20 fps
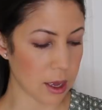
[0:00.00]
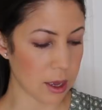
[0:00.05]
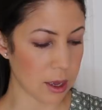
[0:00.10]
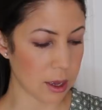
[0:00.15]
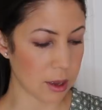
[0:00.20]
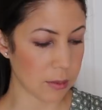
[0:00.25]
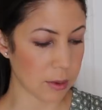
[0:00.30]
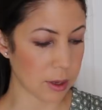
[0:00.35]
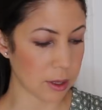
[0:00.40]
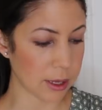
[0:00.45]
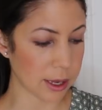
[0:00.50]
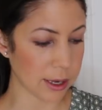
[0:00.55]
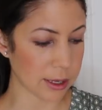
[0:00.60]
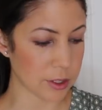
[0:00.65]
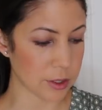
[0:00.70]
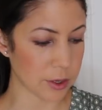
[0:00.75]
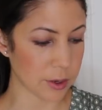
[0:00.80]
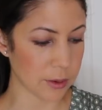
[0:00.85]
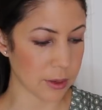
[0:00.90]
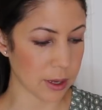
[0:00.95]

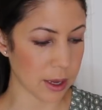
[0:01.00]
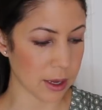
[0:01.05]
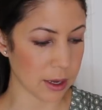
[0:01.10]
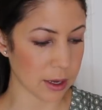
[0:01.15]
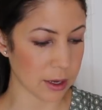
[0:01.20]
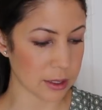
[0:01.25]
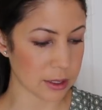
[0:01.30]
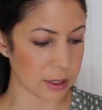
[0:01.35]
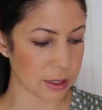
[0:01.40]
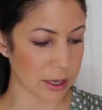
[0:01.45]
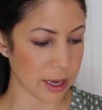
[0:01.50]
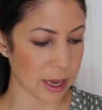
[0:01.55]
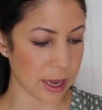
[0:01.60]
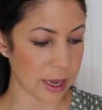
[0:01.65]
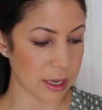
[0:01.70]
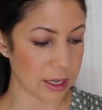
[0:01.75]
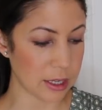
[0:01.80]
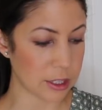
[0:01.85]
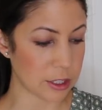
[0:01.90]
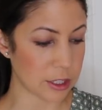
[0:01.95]
Electrolux,
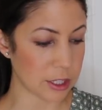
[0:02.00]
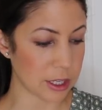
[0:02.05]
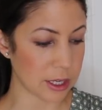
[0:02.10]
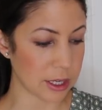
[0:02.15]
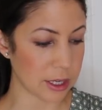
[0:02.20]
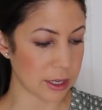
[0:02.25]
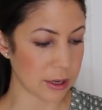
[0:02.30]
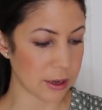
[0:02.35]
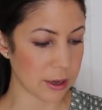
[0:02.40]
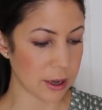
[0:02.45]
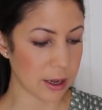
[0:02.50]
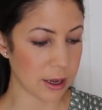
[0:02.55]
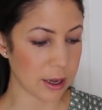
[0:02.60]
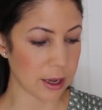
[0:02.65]
AEG.